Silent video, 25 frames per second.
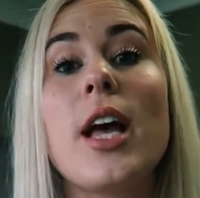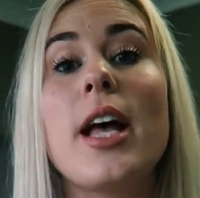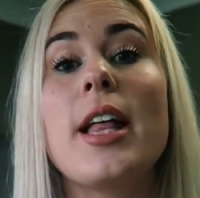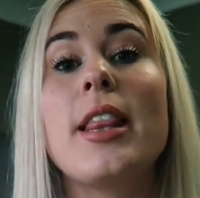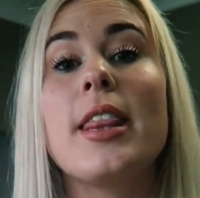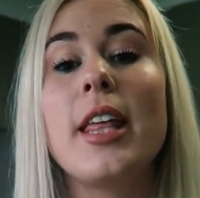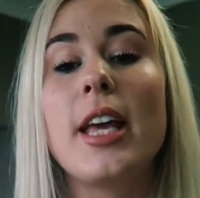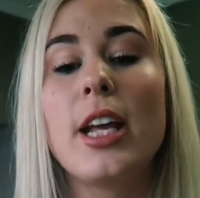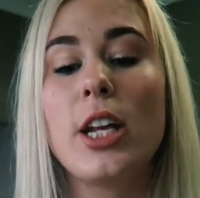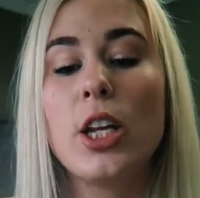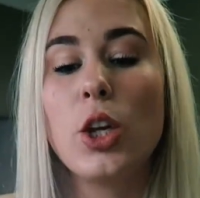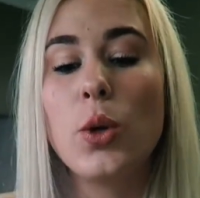
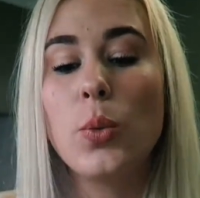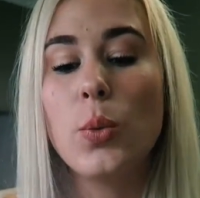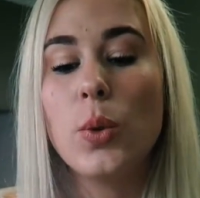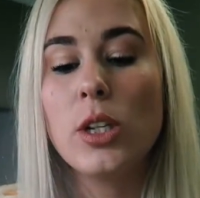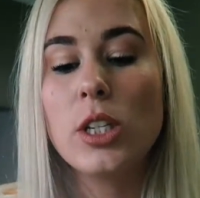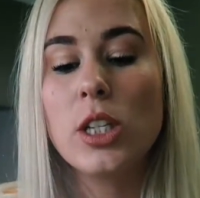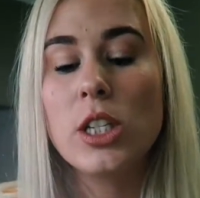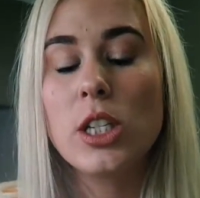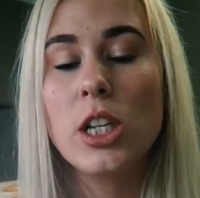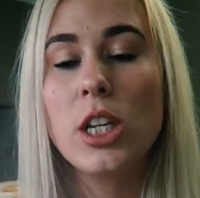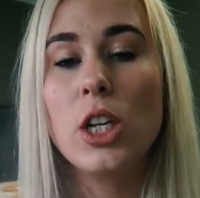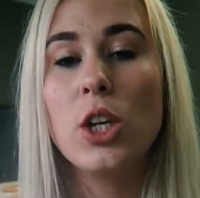and then you
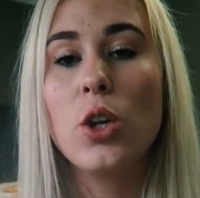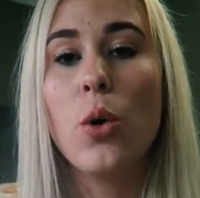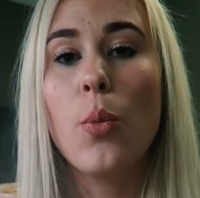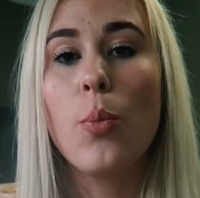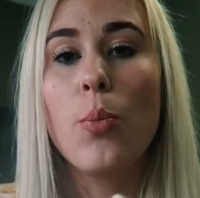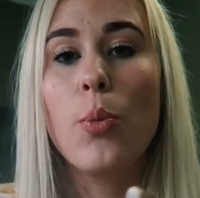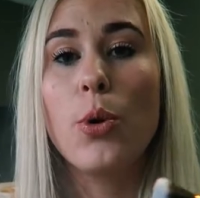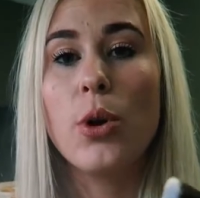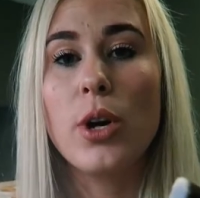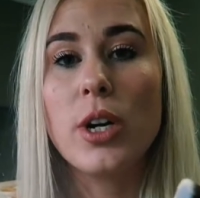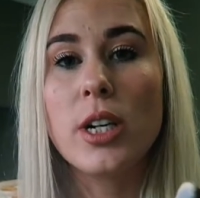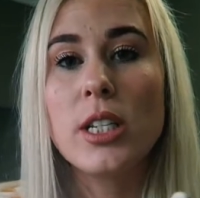will see your
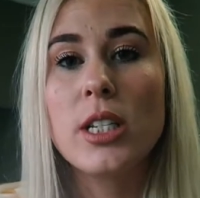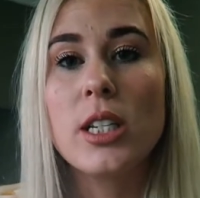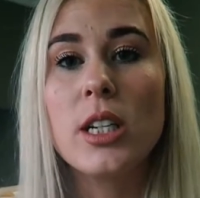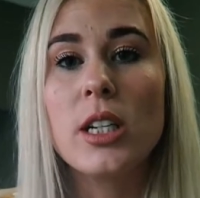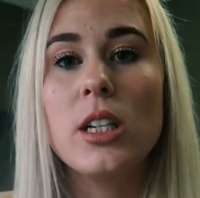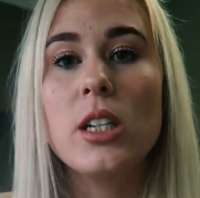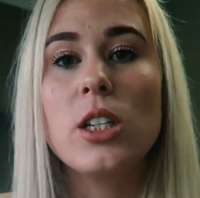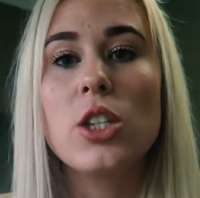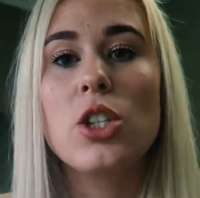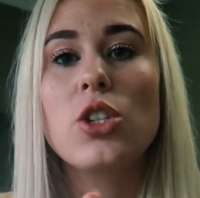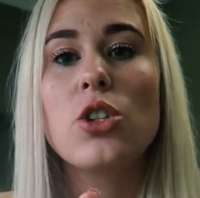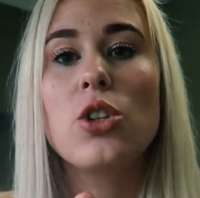
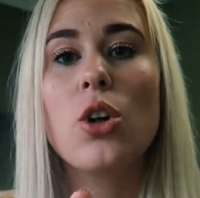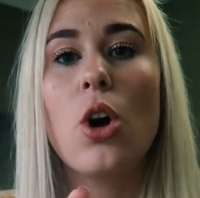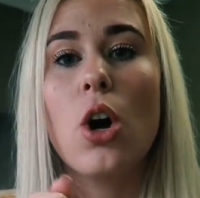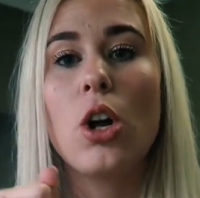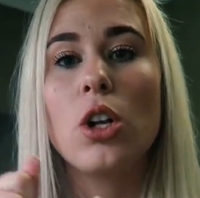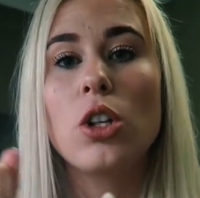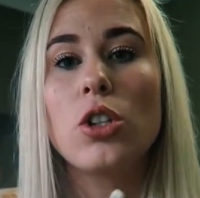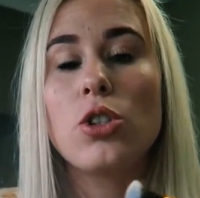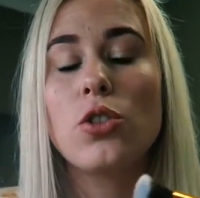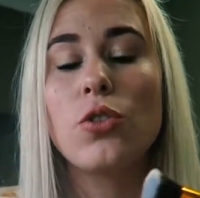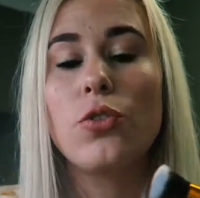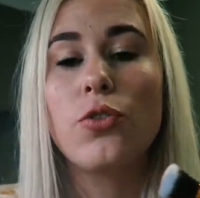bristles
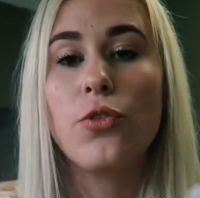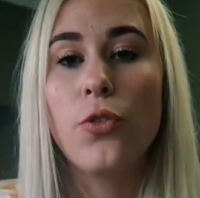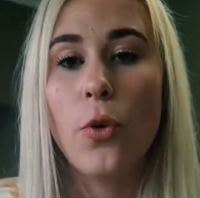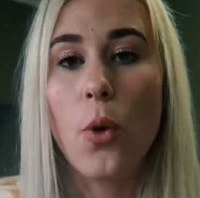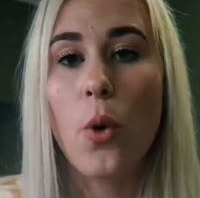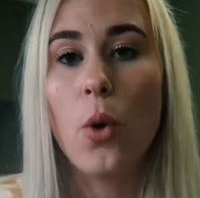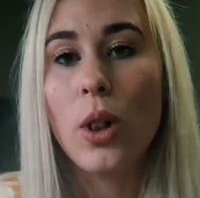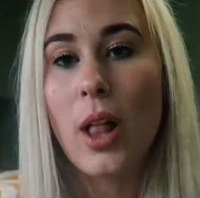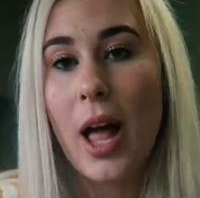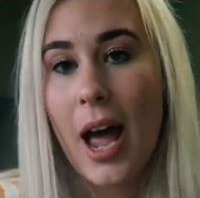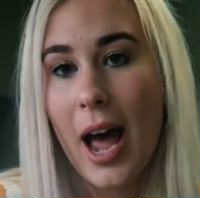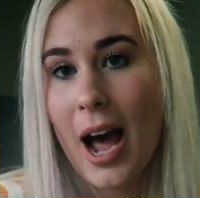start to
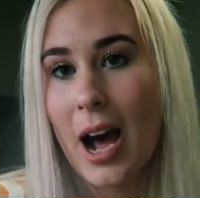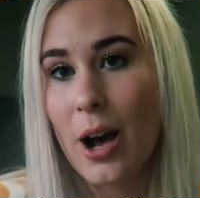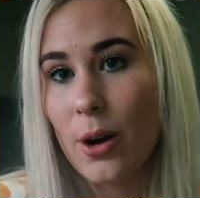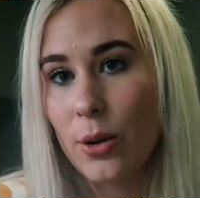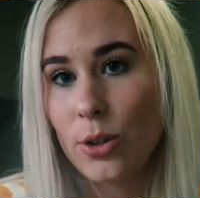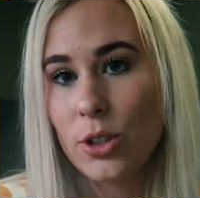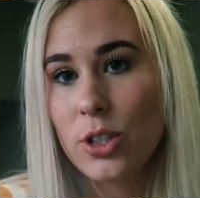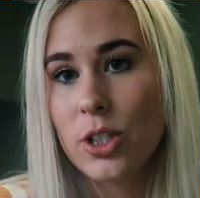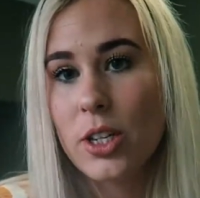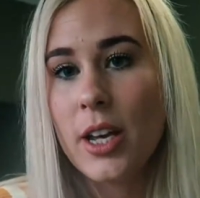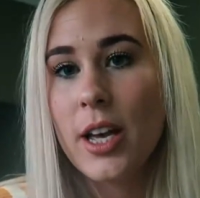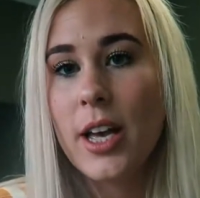fall out.